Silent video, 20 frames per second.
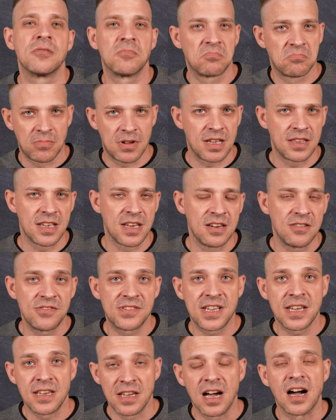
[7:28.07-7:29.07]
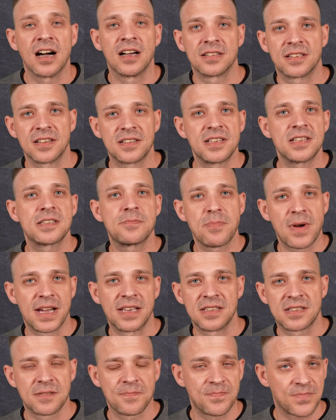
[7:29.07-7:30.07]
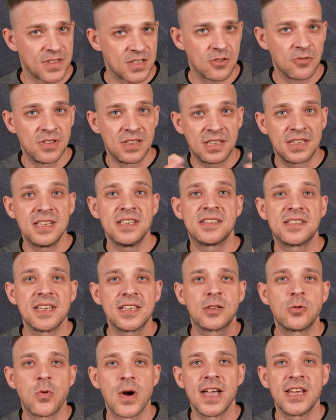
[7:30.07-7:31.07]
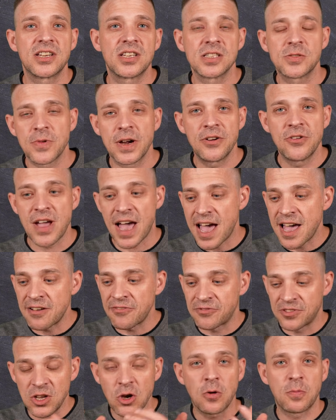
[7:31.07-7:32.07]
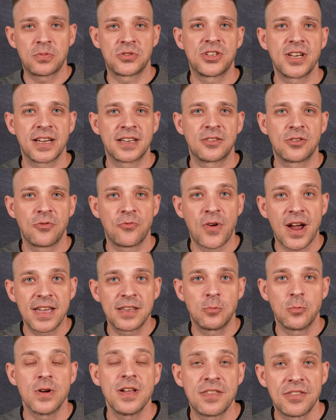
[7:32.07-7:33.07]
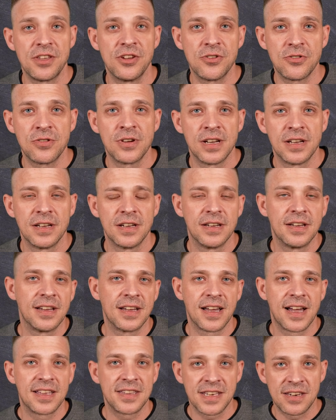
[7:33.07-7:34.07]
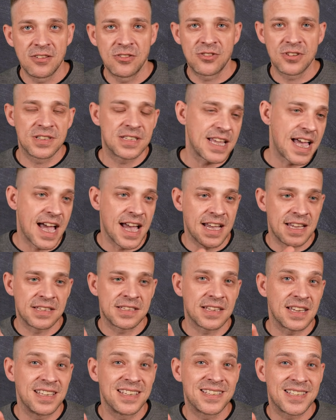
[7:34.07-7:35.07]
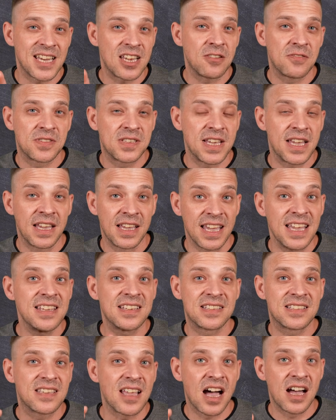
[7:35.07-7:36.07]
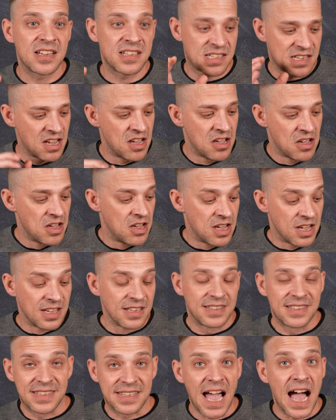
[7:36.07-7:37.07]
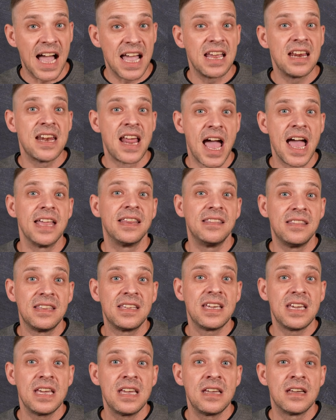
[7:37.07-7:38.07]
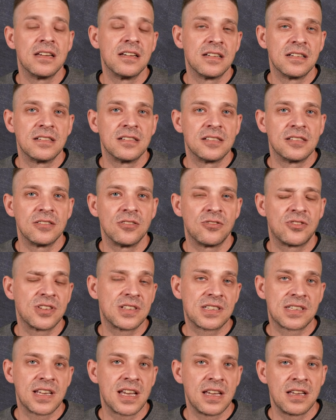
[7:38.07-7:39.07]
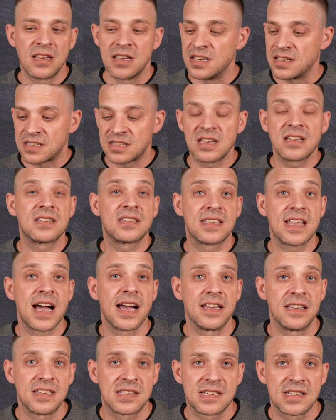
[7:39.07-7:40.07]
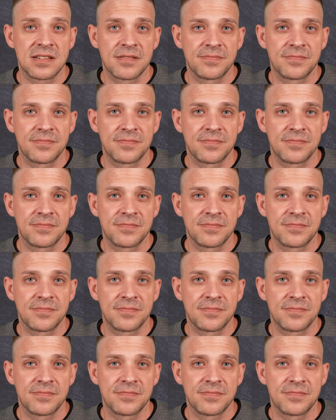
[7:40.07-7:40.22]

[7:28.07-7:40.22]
And then you say, ja, das ist meins. So in these situations where you have the object right with you, and then you just ask, instead of saying, ist das dein Handy? You just say, ist das deins?